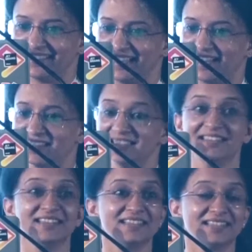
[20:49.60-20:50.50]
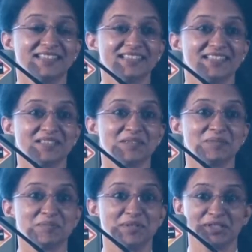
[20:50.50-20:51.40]
I didn't
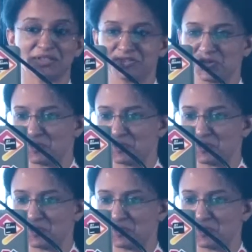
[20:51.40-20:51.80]
think of so